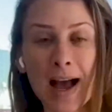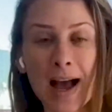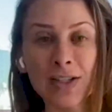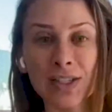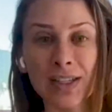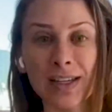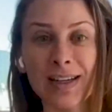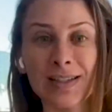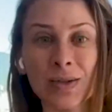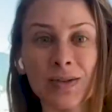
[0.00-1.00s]
actually
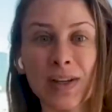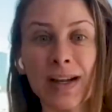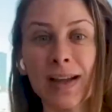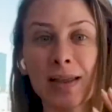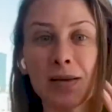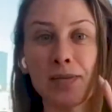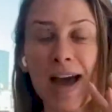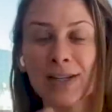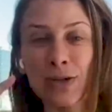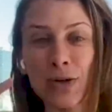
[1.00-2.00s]
is sort of like the
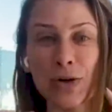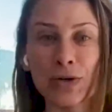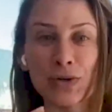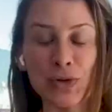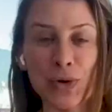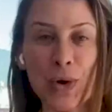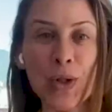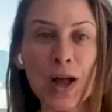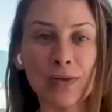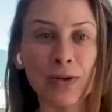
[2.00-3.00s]
master
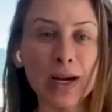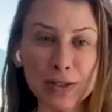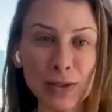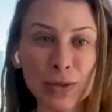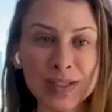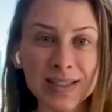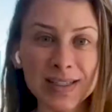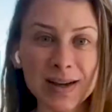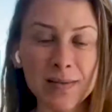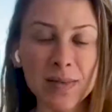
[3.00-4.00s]
control of your endocrine
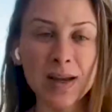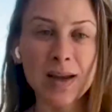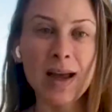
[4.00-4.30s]
system.